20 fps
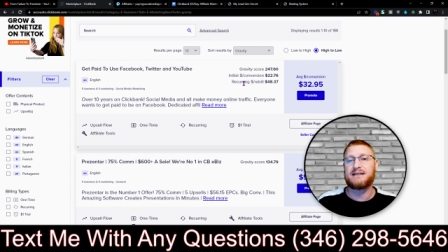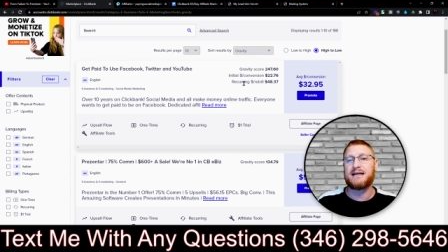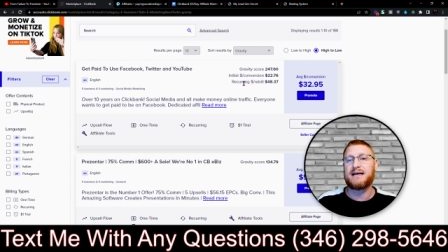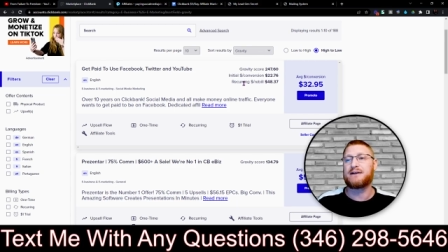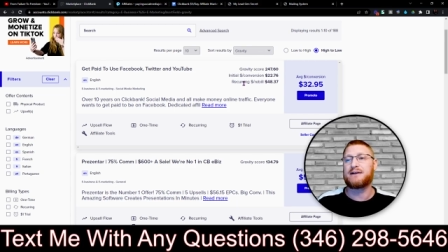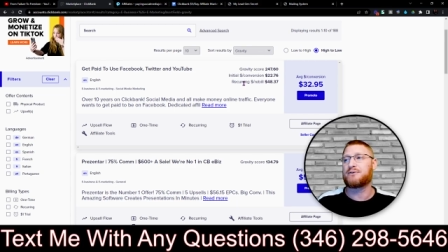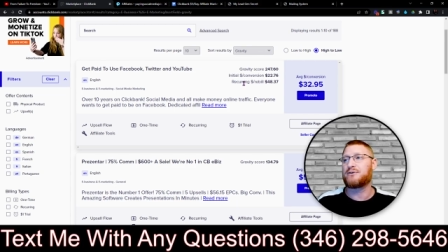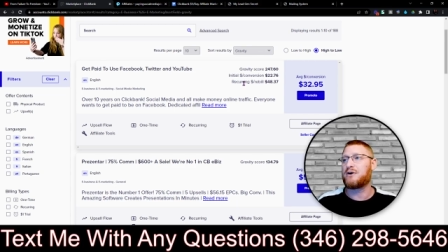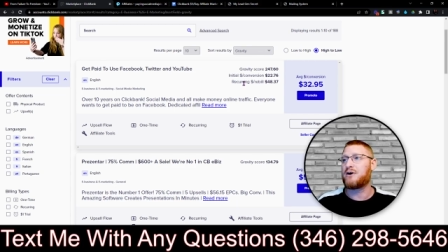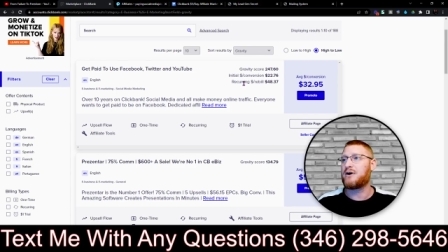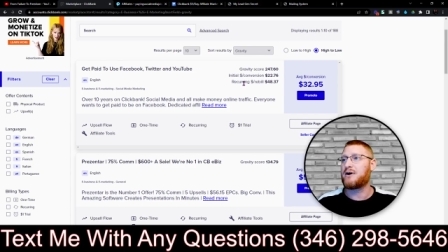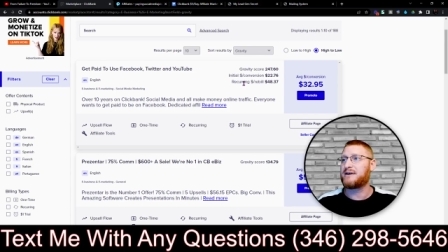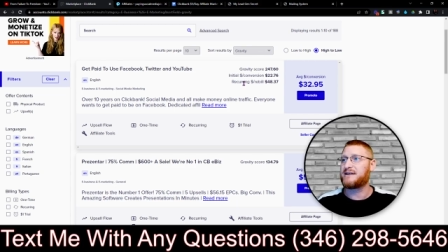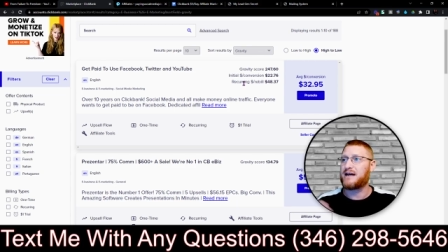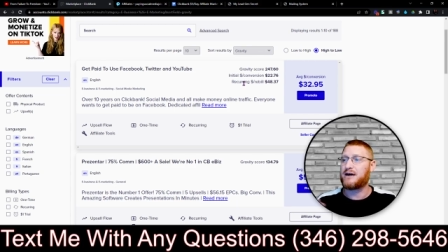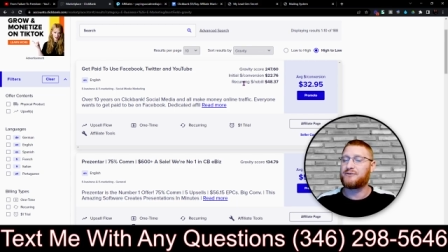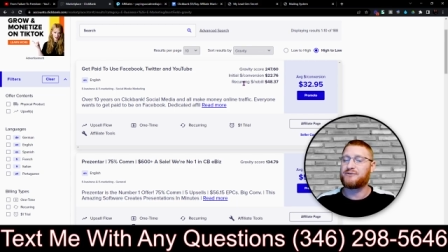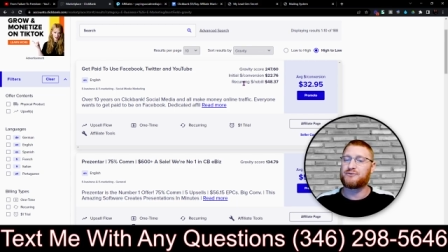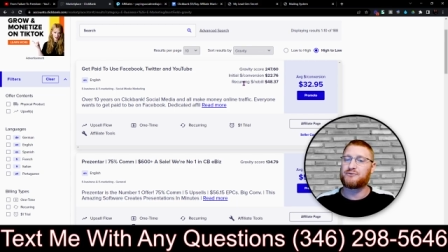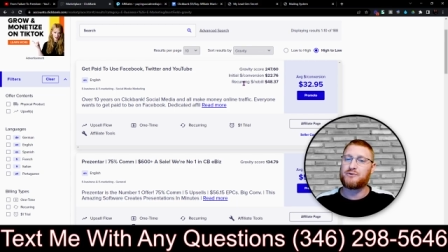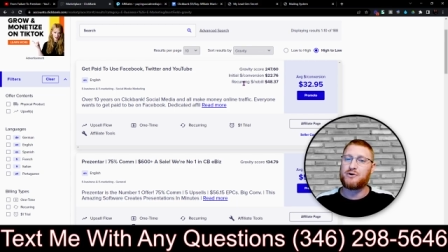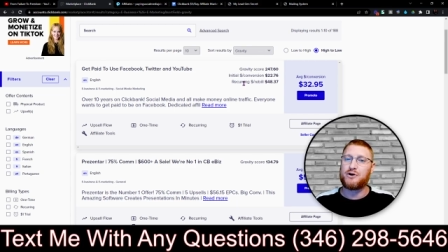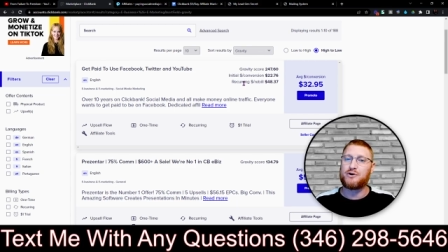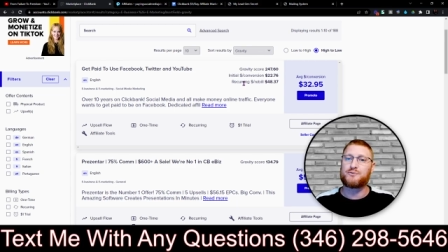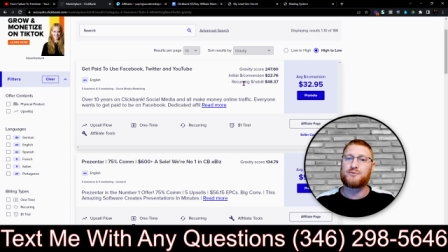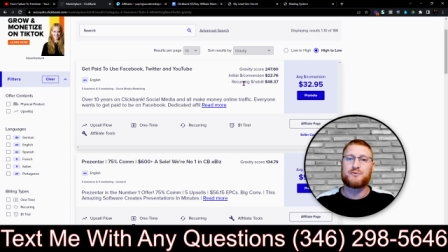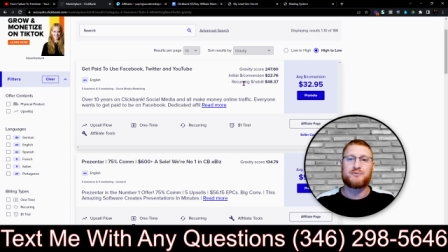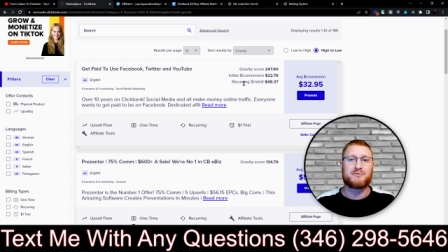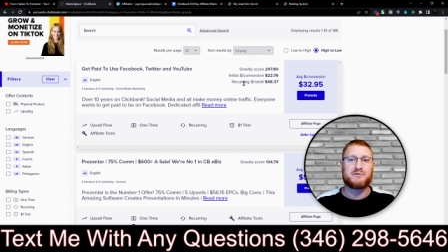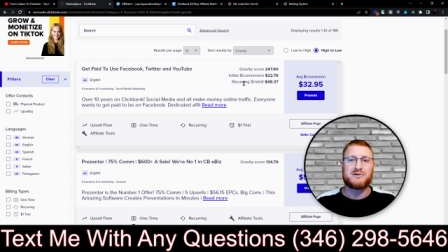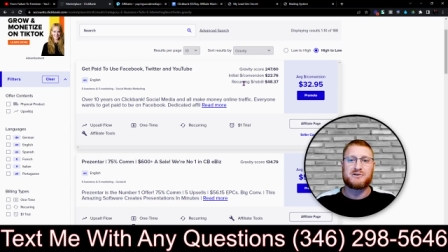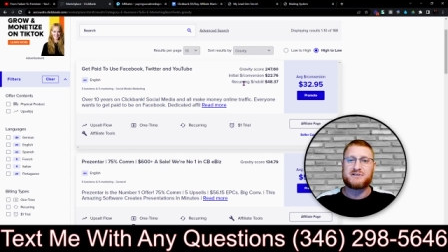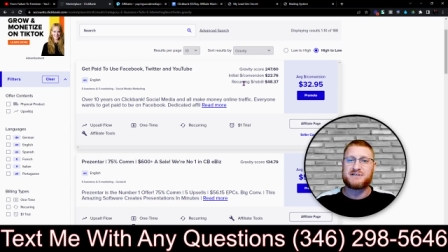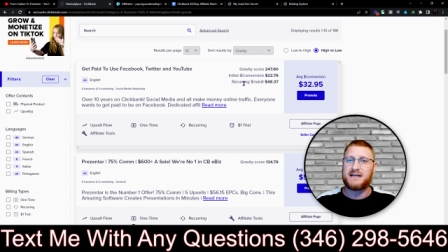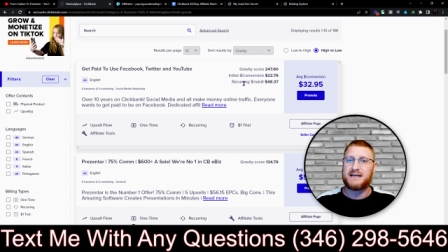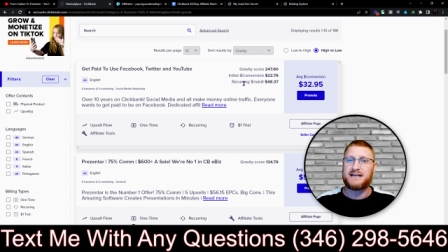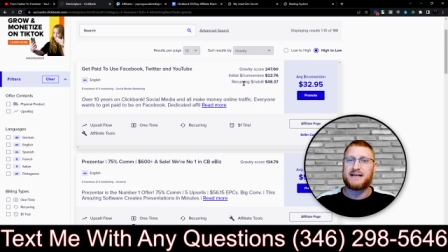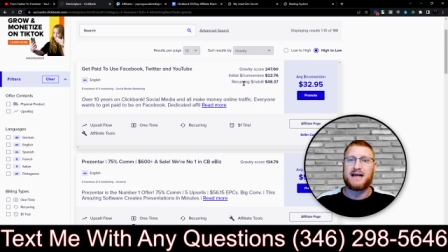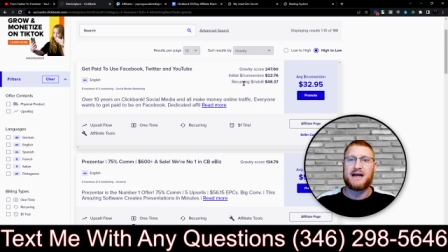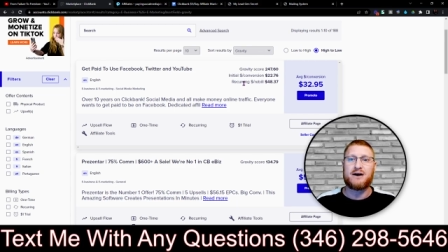later on down the road when we're
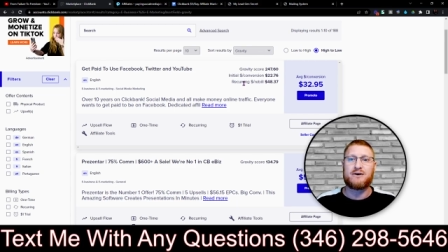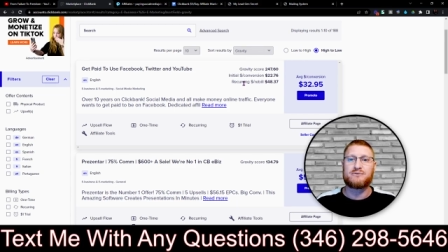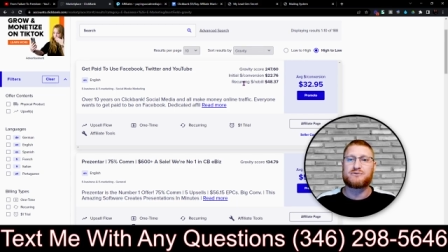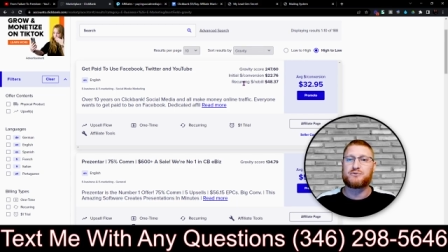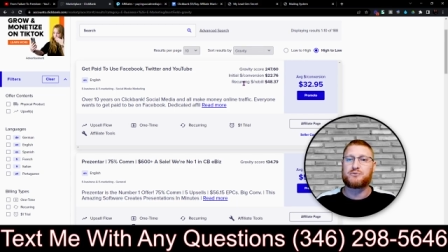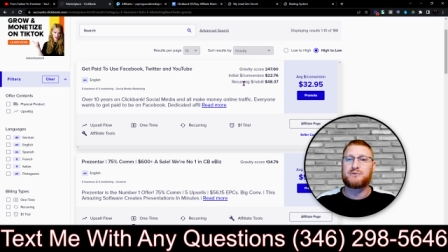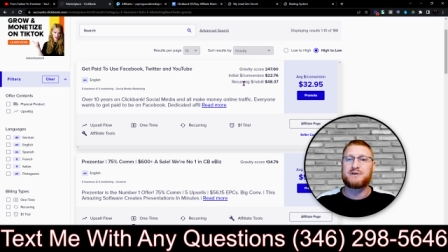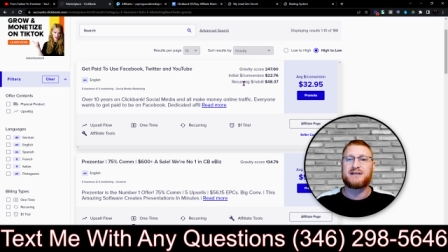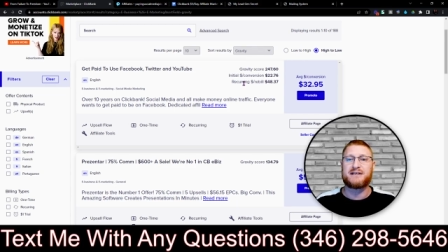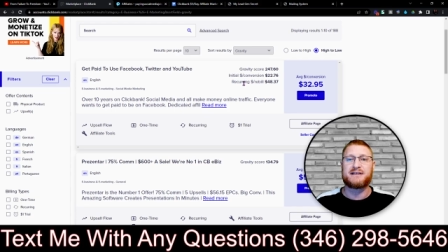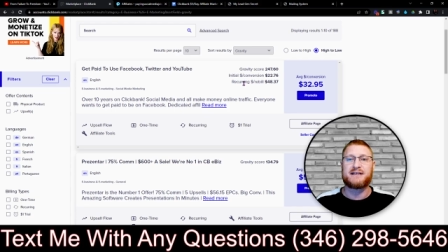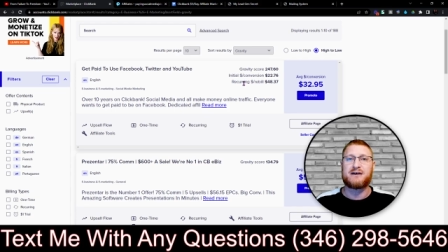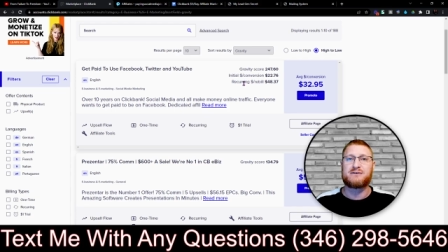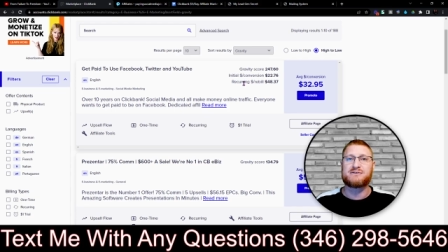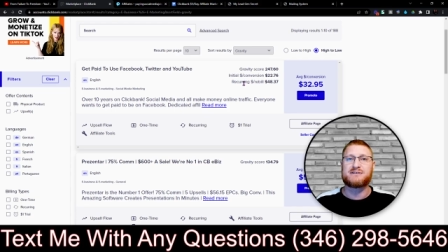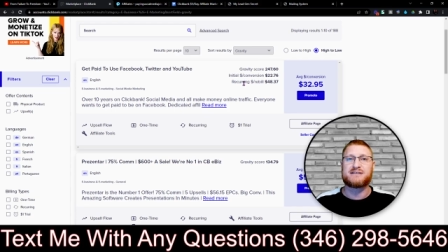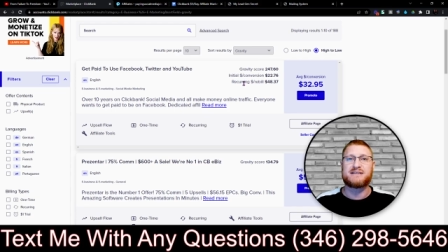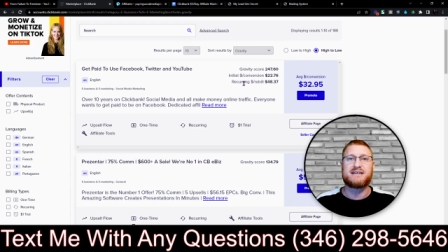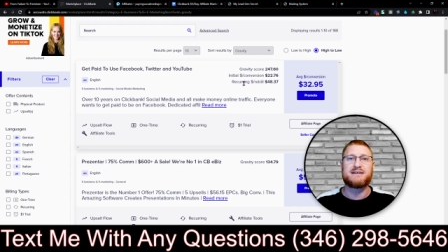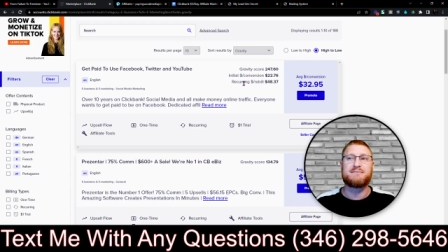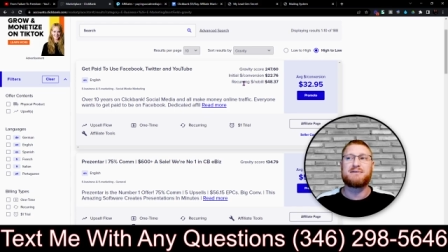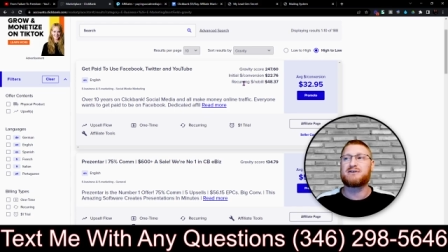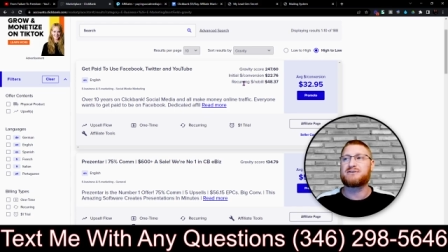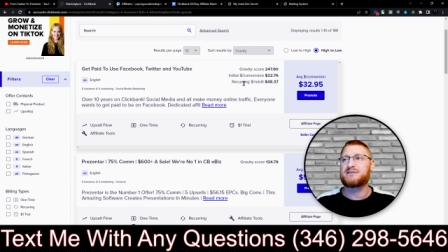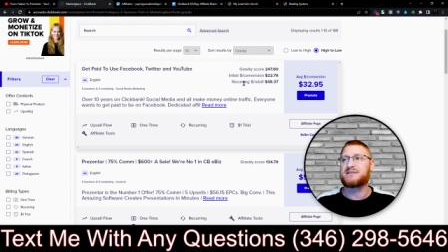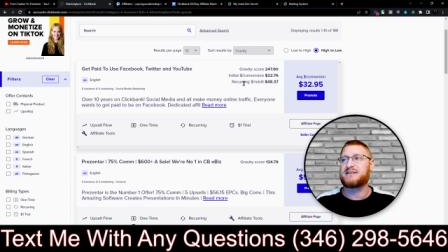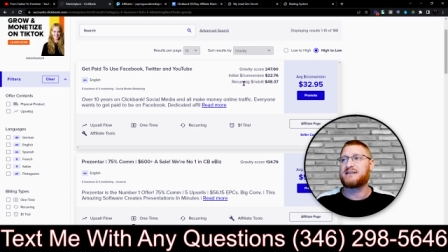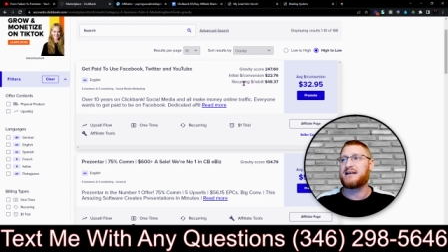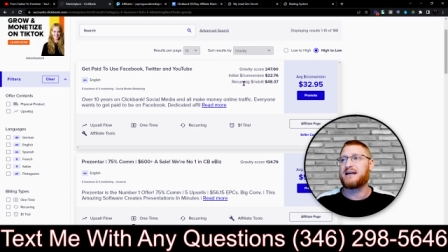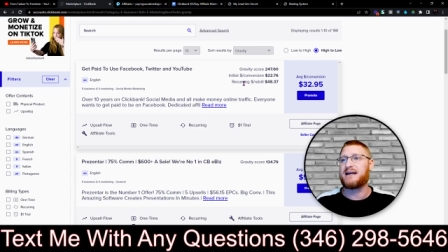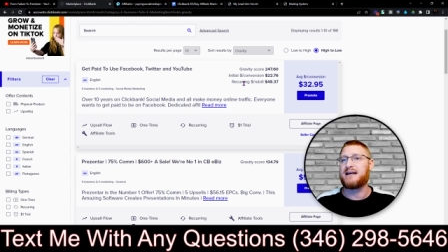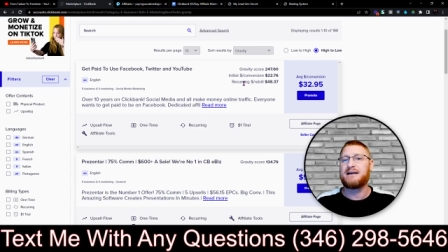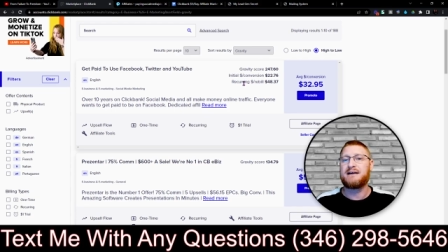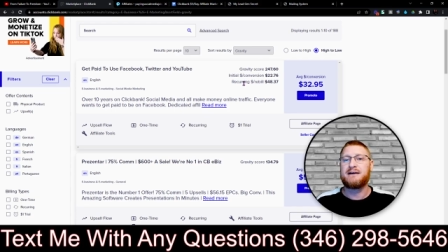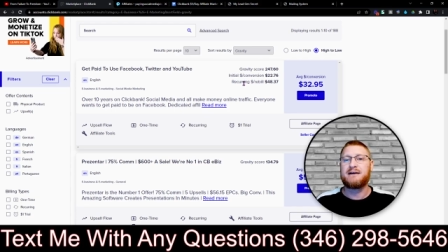sending out 20,000 emails a day,